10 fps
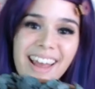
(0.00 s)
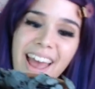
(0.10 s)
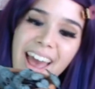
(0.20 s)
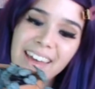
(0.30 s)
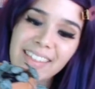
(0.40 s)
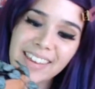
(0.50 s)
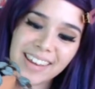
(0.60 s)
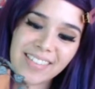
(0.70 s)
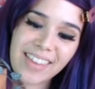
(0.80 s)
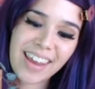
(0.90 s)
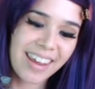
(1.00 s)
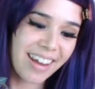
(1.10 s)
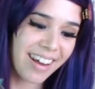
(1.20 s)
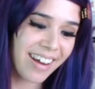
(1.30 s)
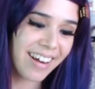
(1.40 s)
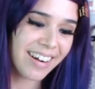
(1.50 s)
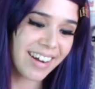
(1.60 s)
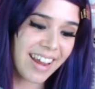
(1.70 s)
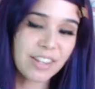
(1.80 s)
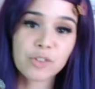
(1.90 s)
Hathy, they
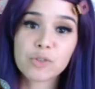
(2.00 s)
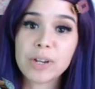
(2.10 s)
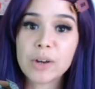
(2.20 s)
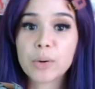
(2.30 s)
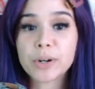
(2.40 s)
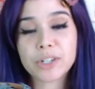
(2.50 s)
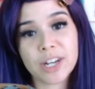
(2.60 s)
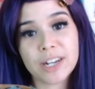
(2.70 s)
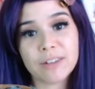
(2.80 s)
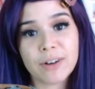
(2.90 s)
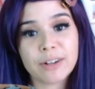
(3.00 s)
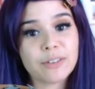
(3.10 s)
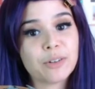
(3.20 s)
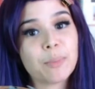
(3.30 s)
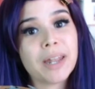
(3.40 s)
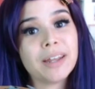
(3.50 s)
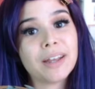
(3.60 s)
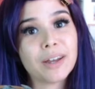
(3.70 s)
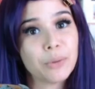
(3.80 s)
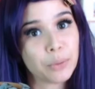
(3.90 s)
are a string or chain of hearts
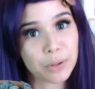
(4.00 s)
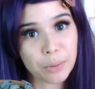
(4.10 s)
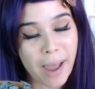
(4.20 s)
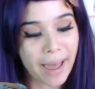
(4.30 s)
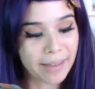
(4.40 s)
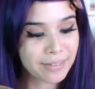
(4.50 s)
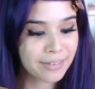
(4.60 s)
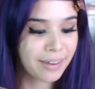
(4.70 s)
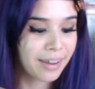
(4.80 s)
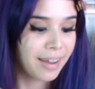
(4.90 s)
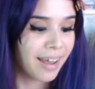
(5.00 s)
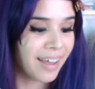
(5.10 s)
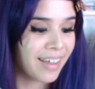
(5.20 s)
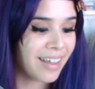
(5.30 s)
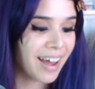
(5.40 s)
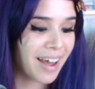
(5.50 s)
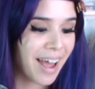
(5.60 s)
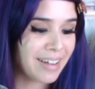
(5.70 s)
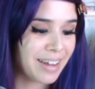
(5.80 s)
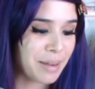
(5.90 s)
depending on who you ask.
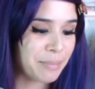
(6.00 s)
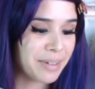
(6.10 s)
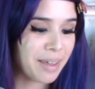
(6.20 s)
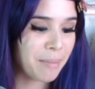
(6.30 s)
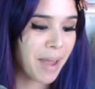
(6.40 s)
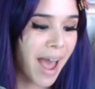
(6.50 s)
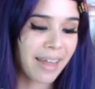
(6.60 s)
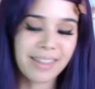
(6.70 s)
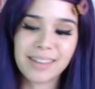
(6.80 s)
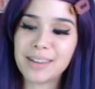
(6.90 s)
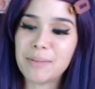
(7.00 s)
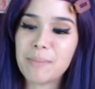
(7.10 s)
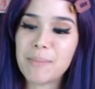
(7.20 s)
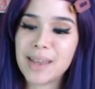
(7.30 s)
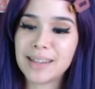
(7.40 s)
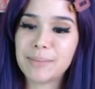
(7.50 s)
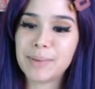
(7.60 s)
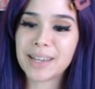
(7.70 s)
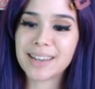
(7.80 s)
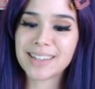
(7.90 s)
I named them Hathy mainly
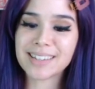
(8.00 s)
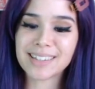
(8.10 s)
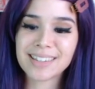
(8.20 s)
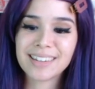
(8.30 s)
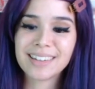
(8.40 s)
because,